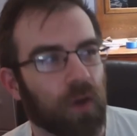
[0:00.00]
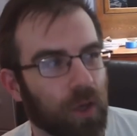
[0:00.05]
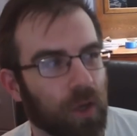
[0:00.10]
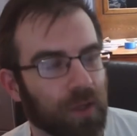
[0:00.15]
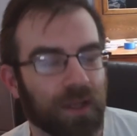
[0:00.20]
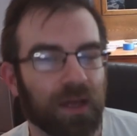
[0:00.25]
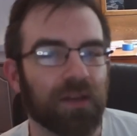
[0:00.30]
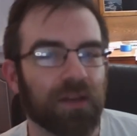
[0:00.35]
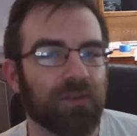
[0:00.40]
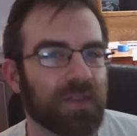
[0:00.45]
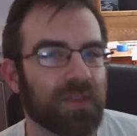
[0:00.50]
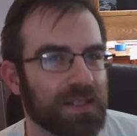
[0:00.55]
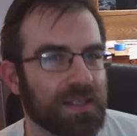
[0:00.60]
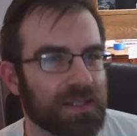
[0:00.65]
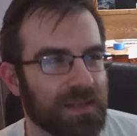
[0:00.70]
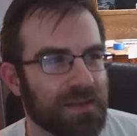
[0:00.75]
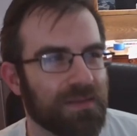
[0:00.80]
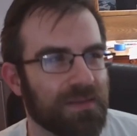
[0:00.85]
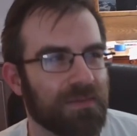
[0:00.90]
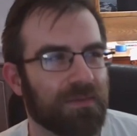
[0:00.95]
a lot of
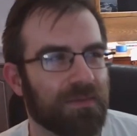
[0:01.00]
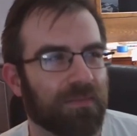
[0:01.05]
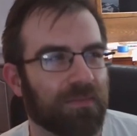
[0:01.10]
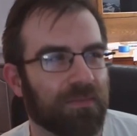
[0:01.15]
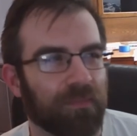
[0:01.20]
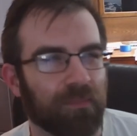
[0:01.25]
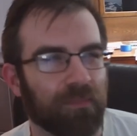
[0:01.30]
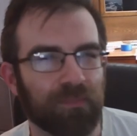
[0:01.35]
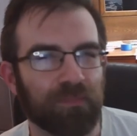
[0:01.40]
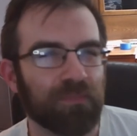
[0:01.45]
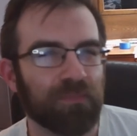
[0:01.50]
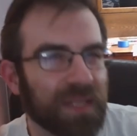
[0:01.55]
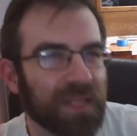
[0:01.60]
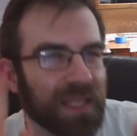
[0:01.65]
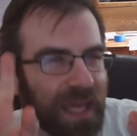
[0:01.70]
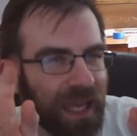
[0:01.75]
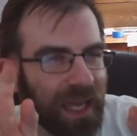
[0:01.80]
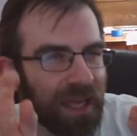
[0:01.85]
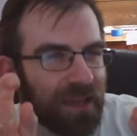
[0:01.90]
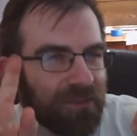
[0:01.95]
these
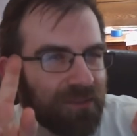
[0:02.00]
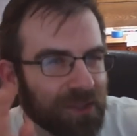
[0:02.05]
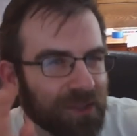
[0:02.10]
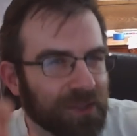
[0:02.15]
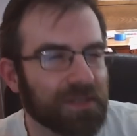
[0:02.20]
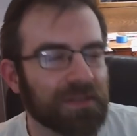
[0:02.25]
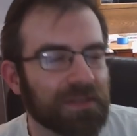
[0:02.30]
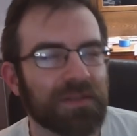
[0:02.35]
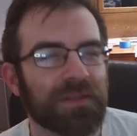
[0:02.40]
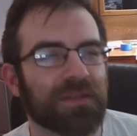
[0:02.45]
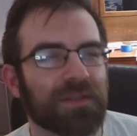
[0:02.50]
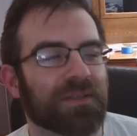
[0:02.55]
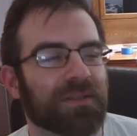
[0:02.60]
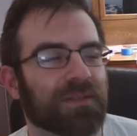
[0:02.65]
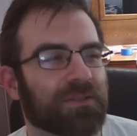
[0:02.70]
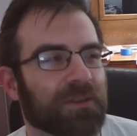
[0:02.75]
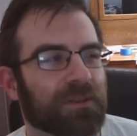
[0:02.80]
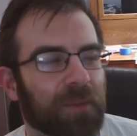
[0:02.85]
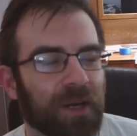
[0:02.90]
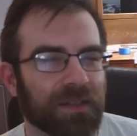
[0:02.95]
behaviors
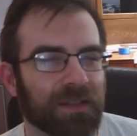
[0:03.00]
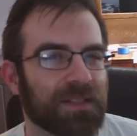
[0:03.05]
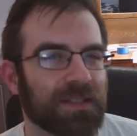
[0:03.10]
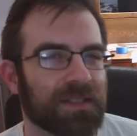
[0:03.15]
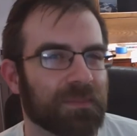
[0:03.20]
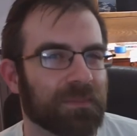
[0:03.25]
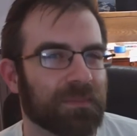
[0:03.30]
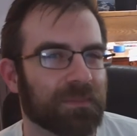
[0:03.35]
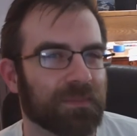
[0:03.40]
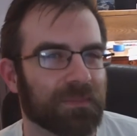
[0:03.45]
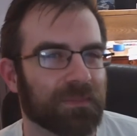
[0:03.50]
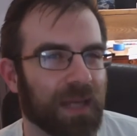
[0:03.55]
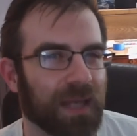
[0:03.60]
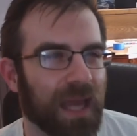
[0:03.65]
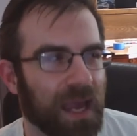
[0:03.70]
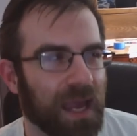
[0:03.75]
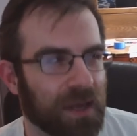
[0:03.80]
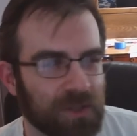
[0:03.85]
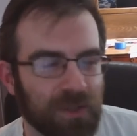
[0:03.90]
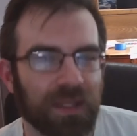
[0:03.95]
from autism
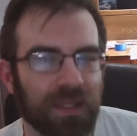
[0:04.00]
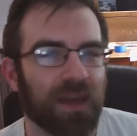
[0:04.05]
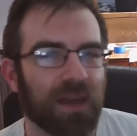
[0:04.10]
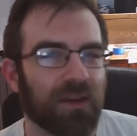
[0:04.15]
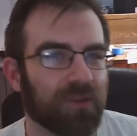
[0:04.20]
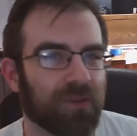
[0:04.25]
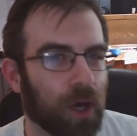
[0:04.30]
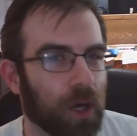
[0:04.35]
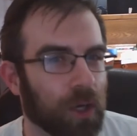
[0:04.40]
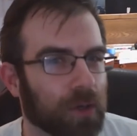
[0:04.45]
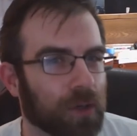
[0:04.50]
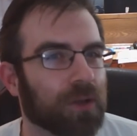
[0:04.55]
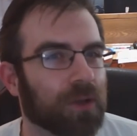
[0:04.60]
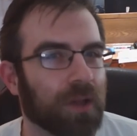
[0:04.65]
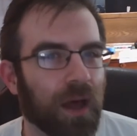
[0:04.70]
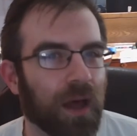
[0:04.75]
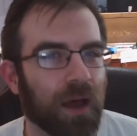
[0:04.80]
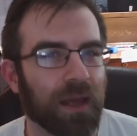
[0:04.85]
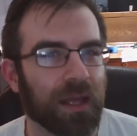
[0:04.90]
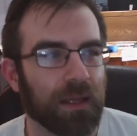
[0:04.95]
actually have
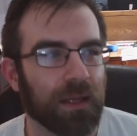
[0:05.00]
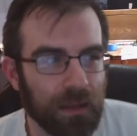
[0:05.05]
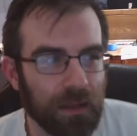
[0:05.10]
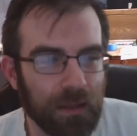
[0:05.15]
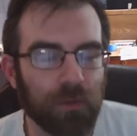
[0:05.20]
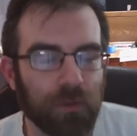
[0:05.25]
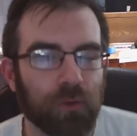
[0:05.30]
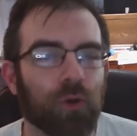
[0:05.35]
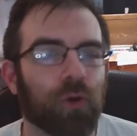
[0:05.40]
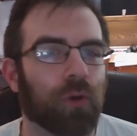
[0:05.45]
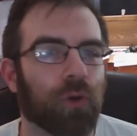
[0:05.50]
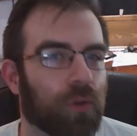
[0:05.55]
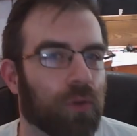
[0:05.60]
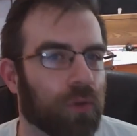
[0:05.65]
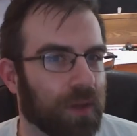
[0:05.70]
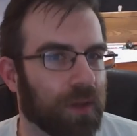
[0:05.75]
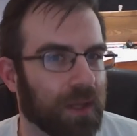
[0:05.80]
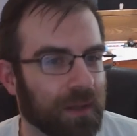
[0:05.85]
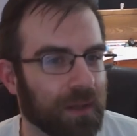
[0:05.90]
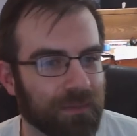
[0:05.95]
underlying internal